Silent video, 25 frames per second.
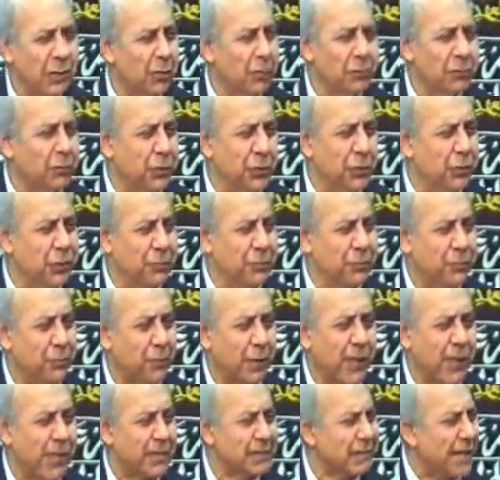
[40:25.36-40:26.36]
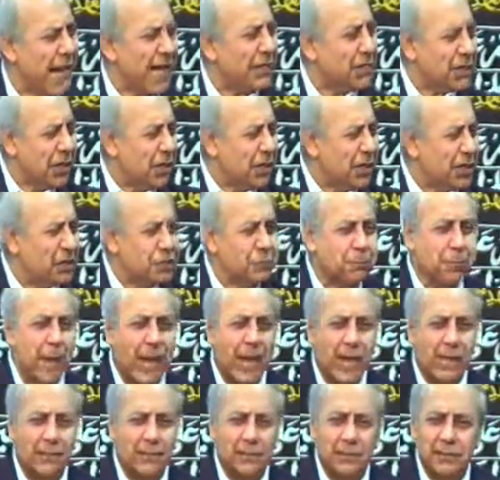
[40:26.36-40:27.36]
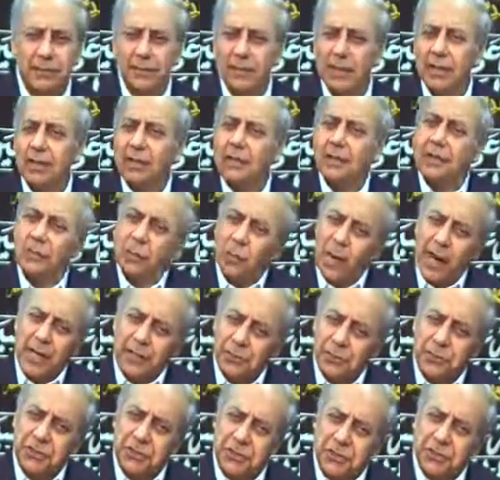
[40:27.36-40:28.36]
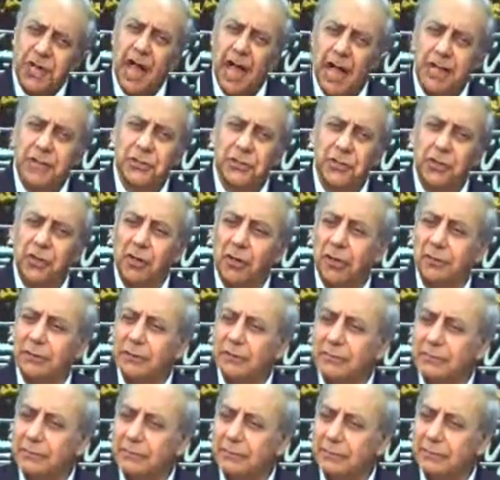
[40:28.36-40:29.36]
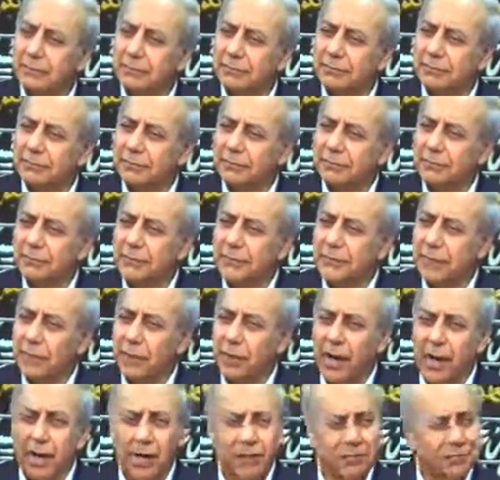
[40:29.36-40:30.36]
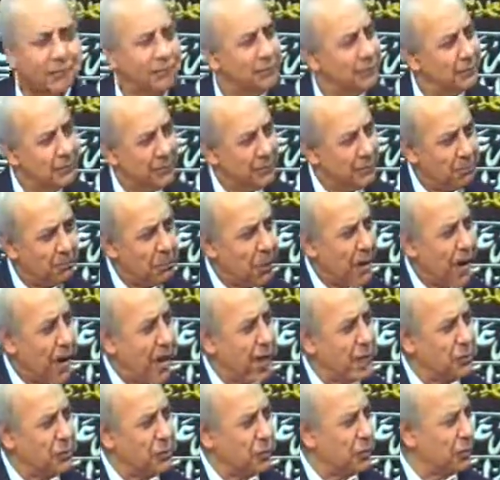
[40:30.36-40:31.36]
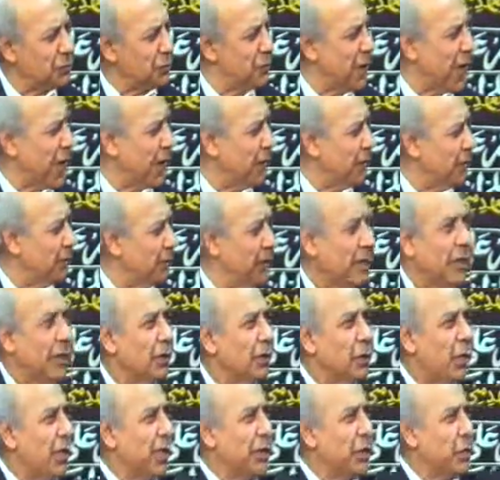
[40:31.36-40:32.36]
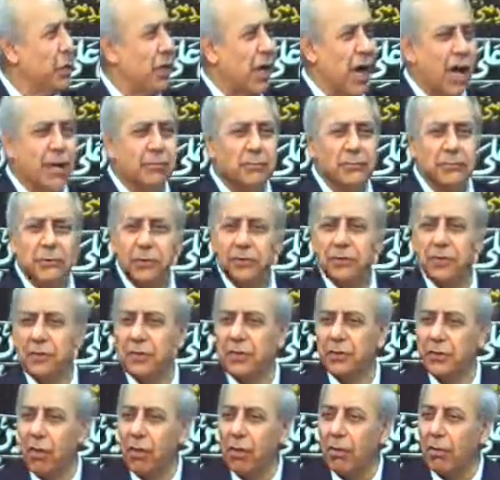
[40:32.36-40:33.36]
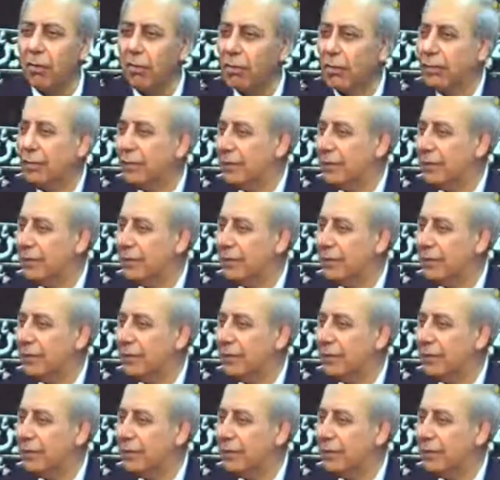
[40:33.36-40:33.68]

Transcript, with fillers: Beautiful prayers at each place. When you start your tawaf, prayer taught by him. When you come to the door,